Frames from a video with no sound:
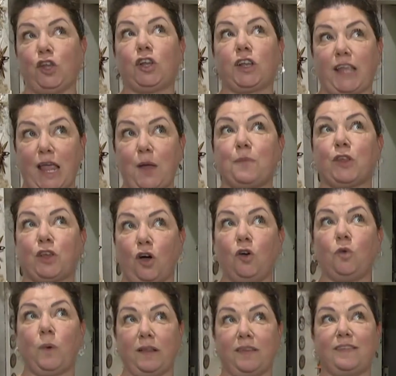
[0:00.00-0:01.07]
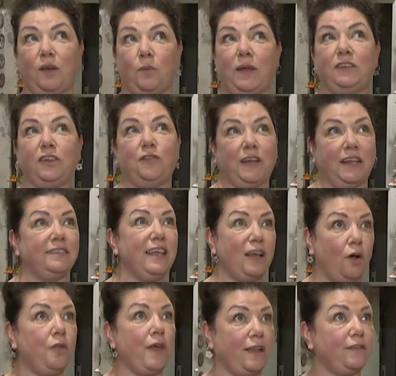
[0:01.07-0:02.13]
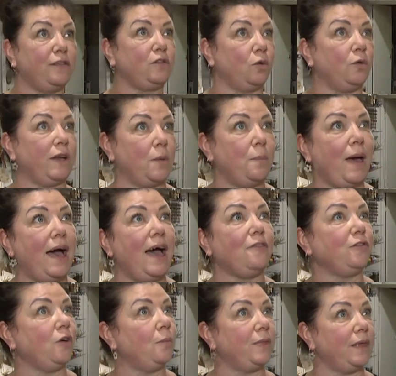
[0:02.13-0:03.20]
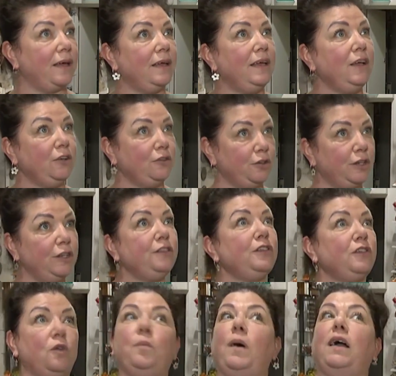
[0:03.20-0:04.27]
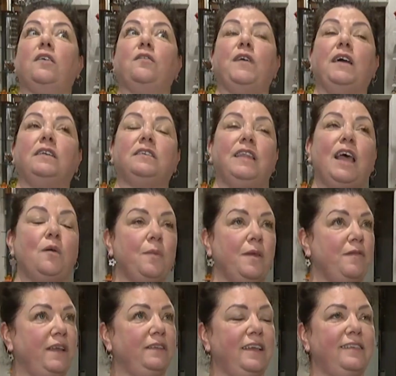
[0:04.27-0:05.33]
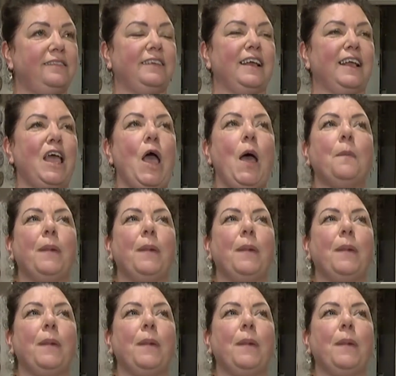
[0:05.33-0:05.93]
You could keep the gold one somewhere different and tell that story apart from the traditional bucket fountain. That would be fantastic.